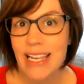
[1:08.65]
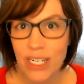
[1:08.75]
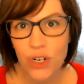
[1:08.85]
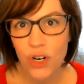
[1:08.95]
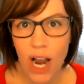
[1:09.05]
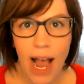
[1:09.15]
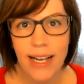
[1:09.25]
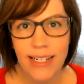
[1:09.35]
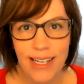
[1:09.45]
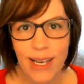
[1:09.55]

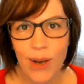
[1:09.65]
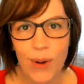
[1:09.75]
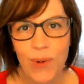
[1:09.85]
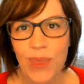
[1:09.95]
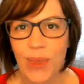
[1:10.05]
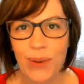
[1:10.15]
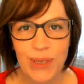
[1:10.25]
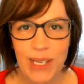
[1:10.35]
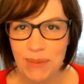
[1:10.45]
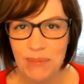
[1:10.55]
interacting with those
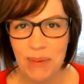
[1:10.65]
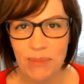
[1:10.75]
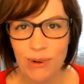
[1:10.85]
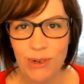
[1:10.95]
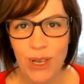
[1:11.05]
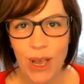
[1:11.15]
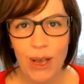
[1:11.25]
team members.